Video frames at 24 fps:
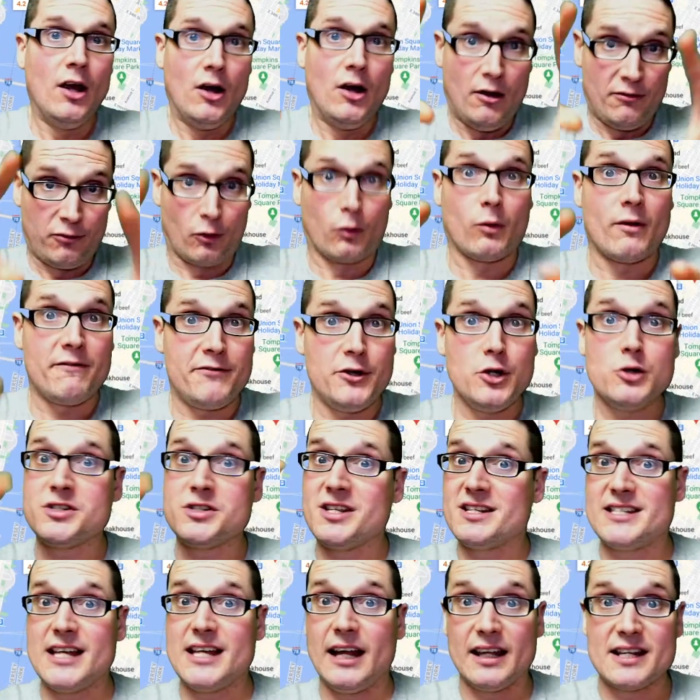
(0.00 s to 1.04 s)
For reviews,
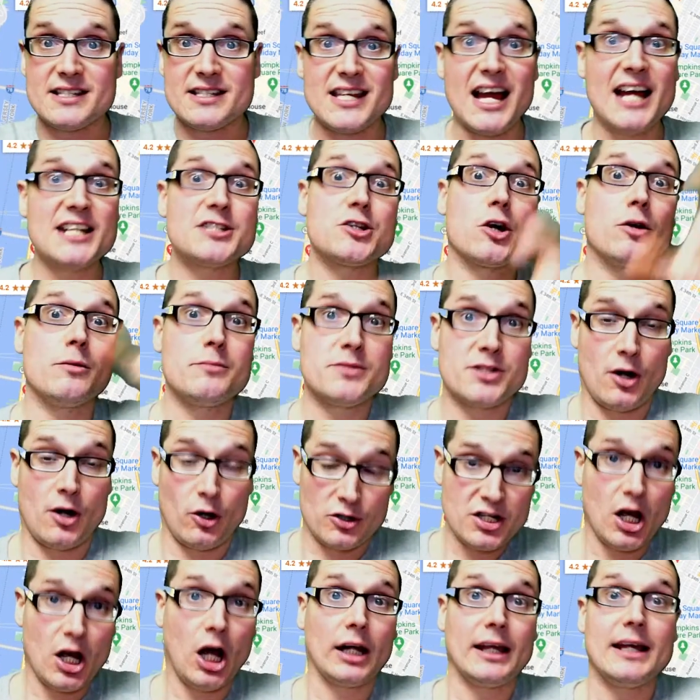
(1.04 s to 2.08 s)
it's LSI terms that are
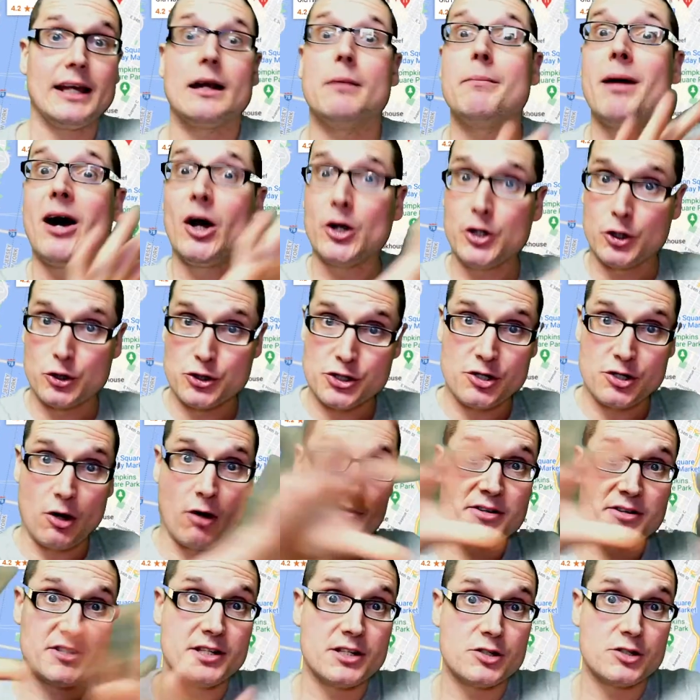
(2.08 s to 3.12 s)
talking about your
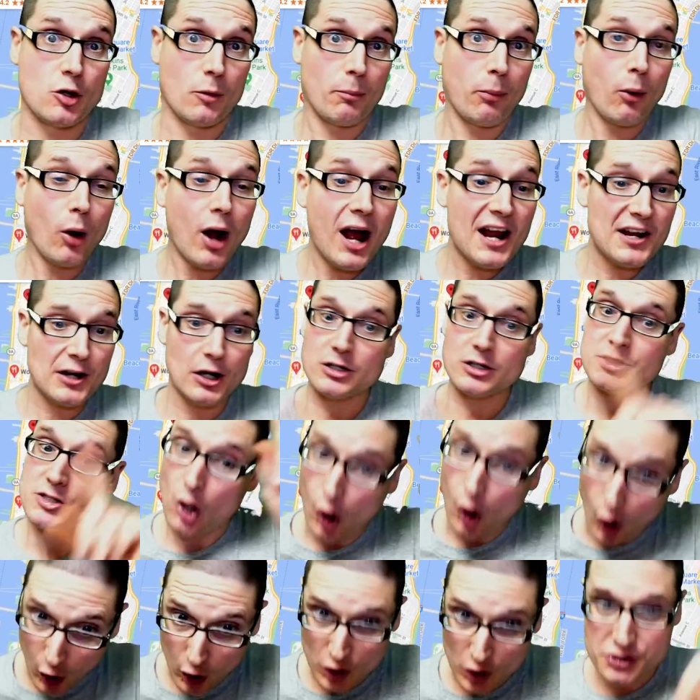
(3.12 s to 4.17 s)
services or products,
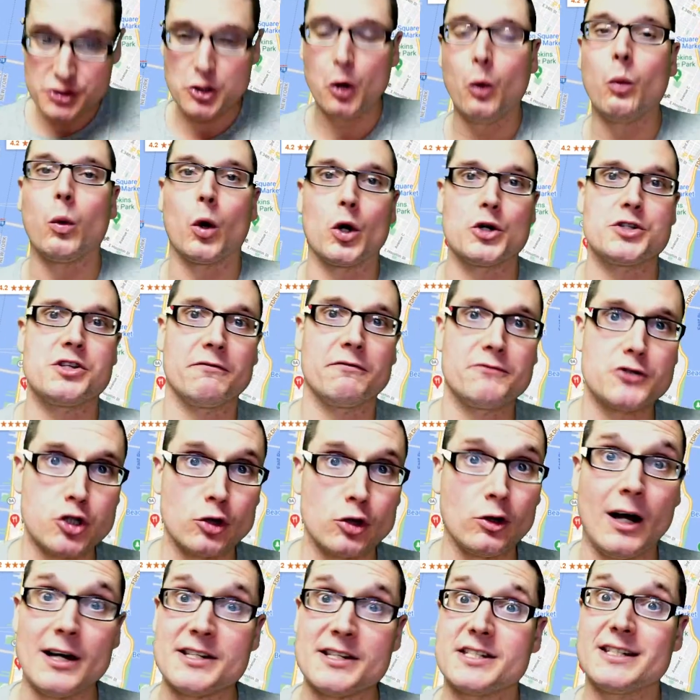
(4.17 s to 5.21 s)
also words of
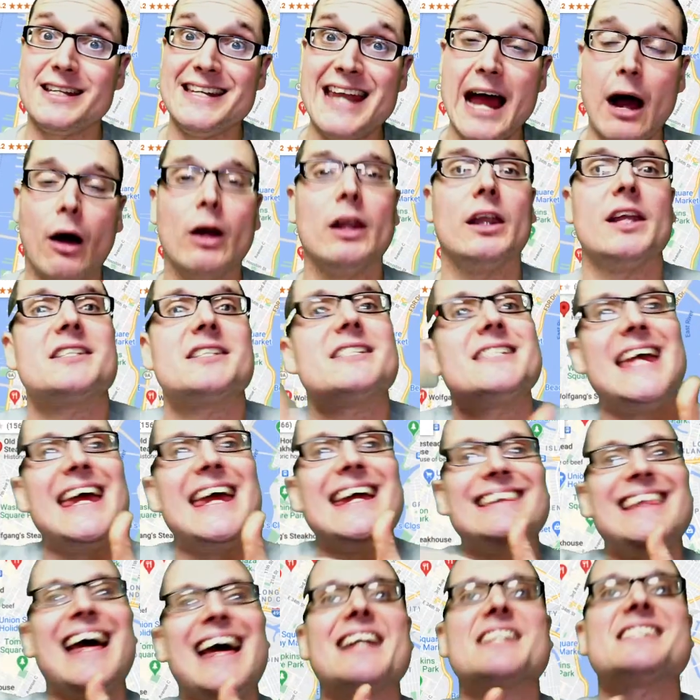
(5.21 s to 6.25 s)
trust. Now, let's take
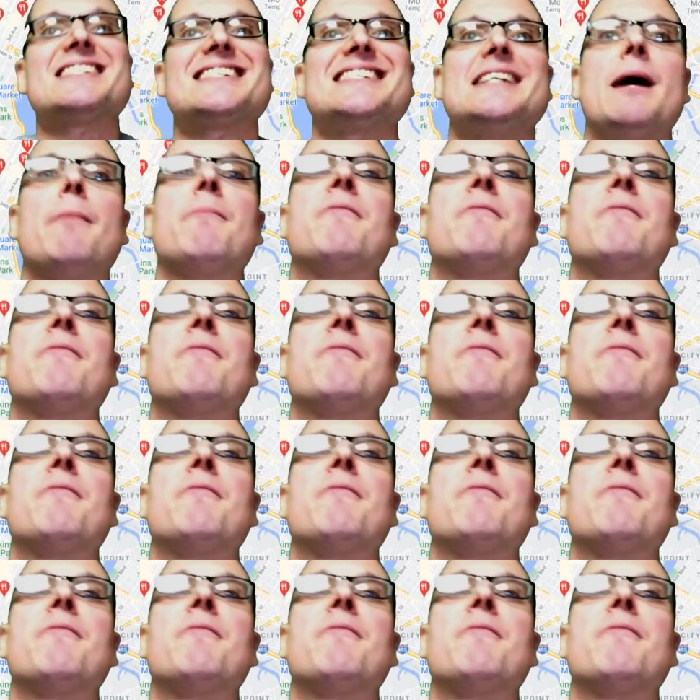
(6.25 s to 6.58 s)
that a step